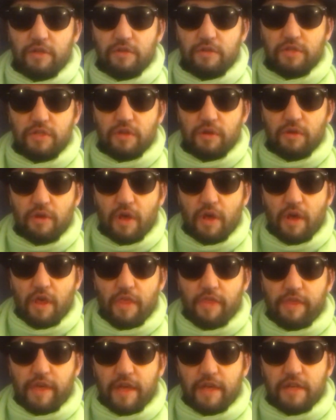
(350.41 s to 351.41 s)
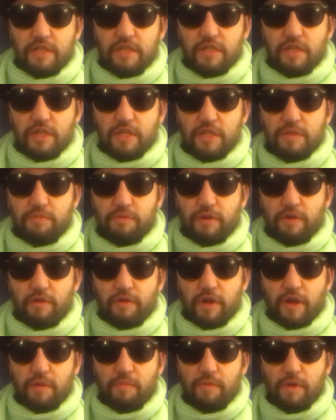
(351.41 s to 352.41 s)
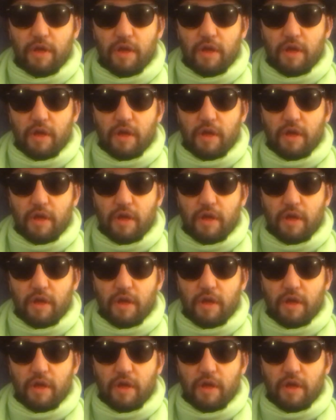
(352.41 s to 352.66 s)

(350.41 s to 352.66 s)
do so thanks to this program.